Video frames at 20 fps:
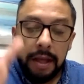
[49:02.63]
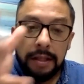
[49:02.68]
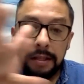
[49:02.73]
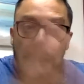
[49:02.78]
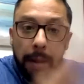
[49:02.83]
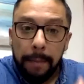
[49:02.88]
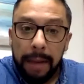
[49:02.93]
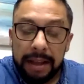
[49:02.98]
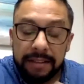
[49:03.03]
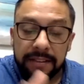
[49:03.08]

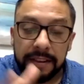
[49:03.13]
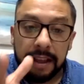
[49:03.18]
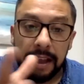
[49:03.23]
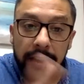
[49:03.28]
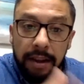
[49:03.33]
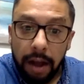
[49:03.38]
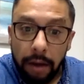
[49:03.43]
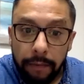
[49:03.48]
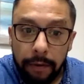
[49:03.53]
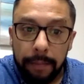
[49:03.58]
the
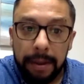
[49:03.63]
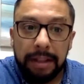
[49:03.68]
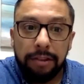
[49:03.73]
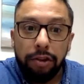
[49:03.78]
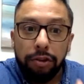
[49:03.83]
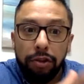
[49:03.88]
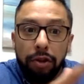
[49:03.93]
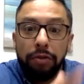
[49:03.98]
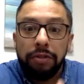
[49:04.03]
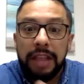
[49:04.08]
Mexican government
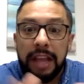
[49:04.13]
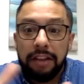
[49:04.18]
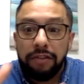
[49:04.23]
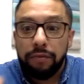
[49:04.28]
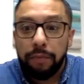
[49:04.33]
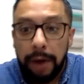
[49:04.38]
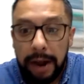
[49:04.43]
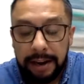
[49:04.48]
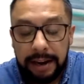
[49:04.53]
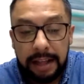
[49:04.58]
to do things
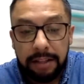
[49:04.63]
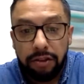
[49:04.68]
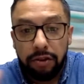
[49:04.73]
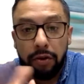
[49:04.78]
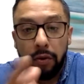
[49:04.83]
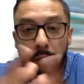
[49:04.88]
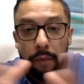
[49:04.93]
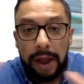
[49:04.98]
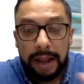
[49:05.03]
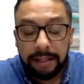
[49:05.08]
right and to
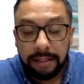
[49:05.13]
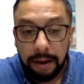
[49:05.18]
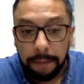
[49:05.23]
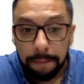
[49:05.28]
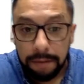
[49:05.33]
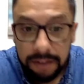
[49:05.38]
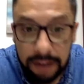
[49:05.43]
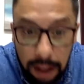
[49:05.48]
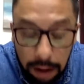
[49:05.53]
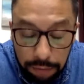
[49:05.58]
correct
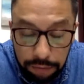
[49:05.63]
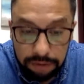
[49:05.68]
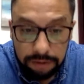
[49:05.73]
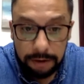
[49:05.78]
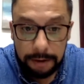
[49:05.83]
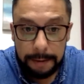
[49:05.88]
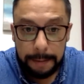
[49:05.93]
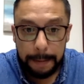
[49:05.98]
themselves.